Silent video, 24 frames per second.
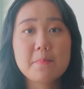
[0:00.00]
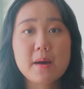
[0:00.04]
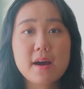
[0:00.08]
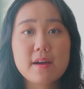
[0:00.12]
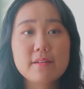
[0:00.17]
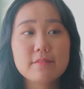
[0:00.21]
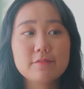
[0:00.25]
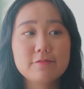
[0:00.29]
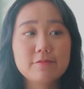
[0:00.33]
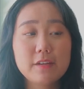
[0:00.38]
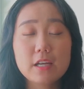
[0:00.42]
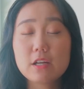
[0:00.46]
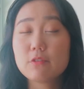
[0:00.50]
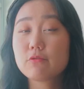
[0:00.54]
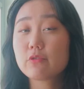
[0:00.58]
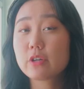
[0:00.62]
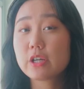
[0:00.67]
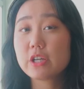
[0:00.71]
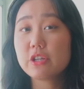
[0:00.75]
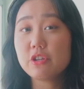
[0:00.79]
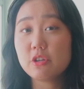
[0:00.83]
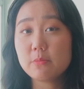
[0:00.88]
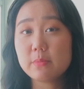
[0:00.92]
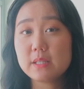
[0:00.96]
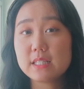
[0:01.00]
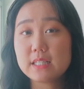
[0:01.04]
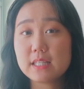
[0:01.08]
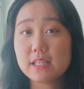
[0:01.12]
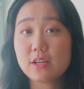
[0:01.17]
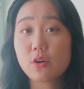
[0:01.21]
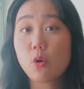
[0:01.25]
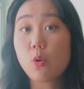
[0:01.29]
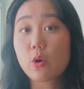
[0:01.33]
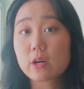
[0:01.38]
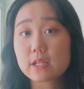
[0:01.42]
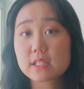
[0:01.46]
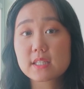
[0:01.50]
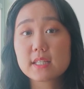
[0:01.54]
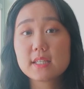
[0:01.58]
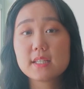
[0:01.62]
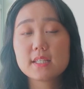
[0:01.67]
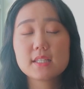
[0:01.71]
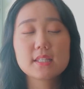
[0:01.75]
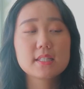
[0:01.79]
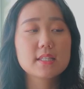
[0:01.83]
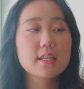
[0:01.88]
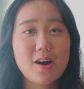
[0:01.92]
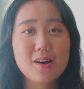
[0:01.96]
my favorite UBC
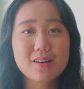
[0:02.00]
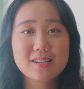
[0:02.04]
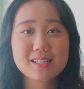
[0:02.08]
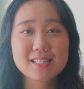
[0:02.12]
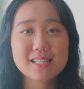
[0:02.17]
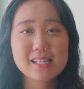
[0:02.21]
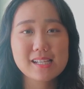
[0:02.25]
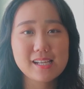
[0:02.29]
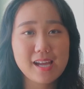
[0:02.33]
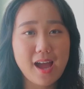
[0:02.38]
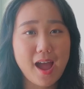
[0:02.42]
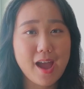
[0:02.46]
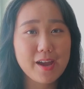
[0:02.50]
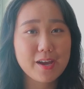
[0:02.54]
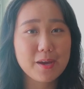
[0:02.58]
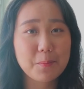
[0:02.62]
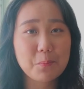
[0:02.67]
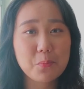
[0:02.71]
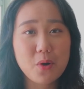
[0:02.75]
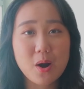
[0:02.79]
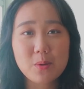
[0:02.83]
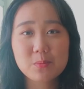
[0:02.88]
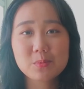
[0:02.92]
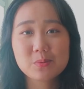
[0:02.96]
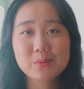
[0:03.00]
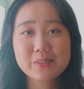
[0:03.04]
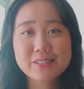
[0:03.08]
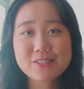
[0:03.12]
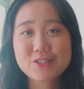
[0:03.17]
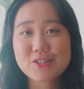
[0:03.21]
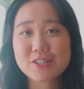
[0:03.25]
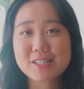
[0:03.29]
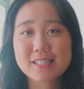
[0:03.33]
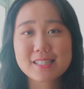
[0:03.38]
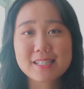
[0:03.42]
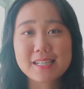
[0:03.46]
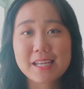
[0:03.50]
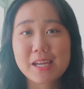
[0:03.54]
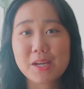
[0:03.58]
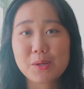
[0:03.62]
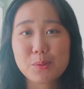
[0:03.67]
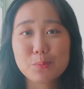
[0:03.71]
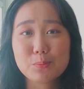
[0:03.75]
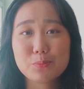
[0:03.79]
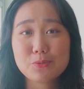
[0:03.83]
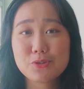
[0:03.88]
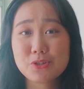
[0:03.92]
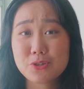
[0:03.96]
courses. Honestly, I can probably just
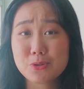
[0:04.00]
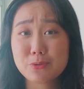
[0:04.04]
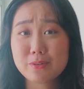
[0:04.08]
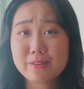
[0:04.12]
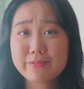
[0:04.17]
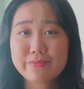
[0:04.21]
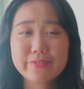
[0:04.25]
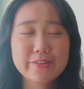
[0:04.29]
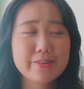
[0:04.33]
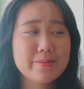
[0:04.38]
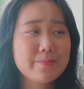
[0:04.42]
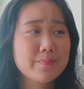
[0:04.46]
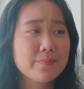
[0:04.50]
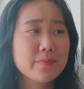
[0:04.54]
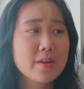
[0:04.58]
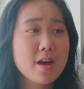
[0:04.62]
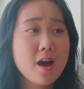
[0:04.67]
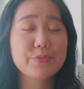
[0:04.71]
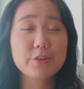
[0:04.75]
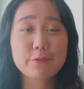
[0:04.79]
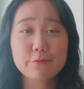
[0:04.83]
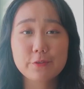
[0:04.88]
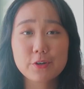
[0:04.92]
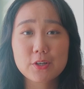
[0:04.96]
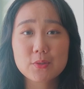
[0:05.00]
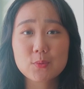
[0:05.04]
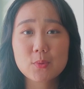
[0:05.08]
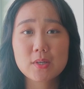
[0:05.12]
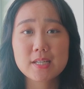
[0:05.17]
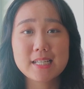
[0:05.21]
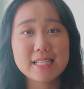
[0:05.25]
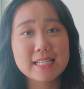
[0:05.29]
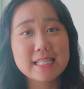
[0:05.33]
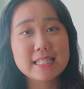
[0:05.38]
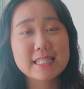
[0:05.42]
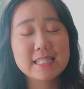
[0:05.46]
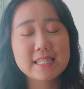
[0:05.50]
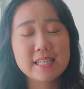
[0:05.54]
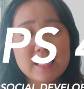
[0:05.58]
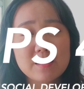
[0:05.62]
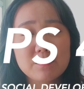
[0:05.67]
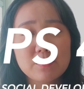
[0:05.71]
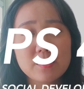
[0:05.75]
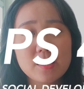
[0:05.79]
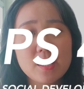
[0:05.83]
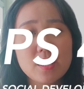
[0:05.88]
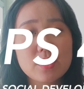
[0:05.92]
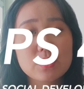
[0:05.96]
name two of them. The first one is
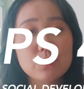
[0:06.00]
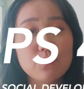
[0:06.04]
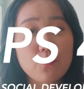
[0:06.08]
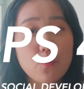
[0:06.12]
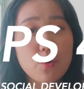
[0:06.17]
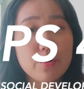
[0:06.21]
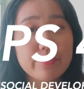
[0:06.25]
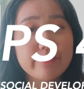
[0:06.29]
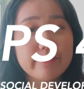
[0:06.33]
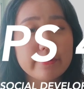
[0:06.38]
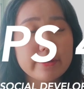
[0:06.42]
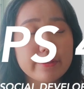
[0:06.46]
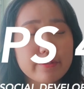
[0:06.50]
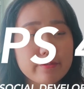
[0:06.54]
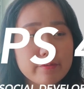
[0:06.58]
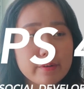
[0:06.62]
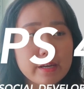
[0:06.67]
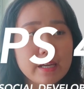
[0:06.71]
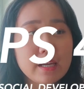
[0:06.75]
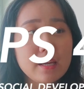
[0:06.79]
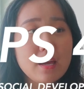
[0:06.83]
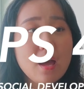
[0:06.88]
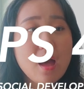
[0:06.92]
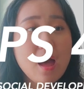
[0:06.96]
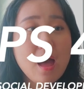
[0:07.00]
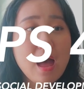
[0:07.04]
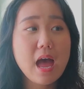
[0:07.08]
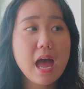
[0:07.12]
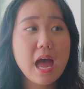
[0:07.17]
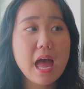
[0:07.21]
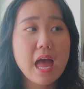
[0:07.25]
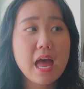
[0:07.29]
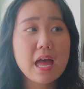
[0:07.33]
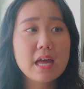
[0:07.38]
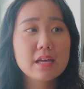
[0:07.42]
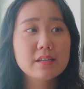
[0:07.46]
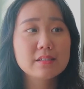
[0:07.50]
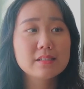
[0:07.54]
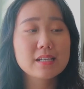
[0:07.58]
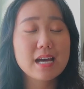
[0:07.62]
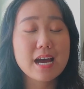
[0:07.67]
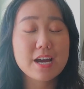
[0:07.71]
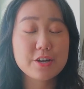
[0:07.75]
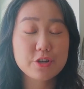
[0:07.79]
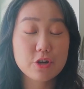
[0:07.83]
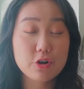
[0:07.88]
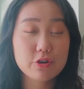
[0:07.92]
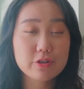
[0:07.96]
CNPS 433, and
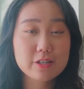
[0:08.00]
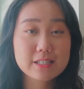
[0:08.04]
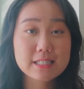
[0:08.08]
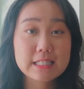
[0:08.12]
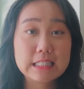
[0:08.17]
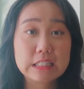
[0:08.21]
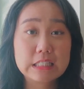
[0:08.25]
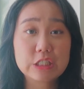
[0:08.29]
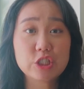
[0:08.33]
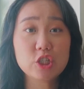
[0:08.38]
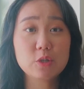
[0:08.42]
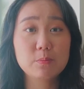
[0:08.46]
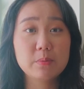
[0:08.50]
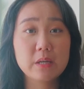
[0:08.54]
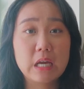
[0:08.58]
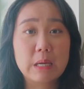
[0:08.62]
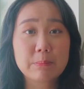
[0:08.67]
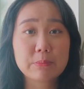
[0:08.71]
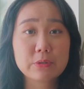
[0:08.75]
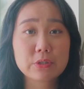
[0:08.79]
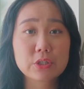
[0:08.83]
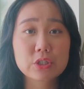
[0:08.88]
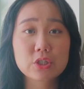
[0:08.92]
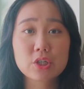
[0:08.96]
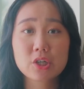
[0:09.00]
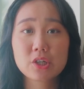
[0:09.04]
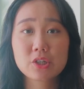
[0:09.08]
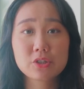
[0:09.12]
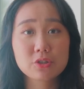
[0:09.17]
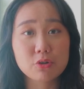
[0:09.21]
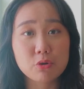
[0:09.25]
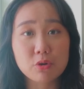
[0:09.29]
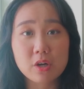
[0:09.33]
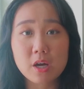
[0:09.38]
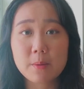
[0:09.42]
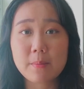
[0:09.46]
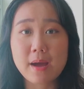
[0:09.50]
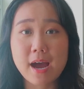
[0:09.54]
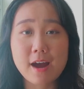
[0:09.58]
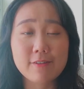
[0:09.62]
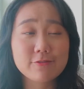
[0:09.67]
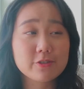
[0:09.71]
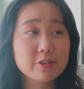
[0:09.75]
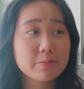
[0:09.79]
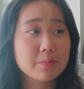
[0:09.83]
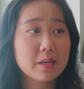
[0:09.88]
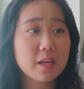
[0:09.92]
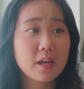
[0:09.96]
I know this is a GPA booster, don't come
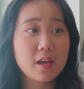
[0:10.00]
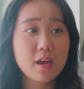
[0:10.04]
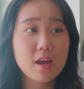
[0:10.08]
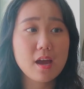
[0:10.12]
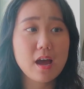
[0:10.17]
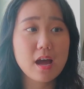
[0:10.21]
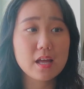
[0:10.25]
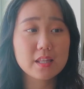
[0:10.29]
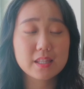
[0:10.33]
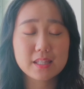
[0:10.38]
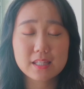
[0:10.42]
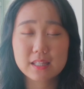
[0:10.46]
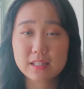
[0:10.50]
after me.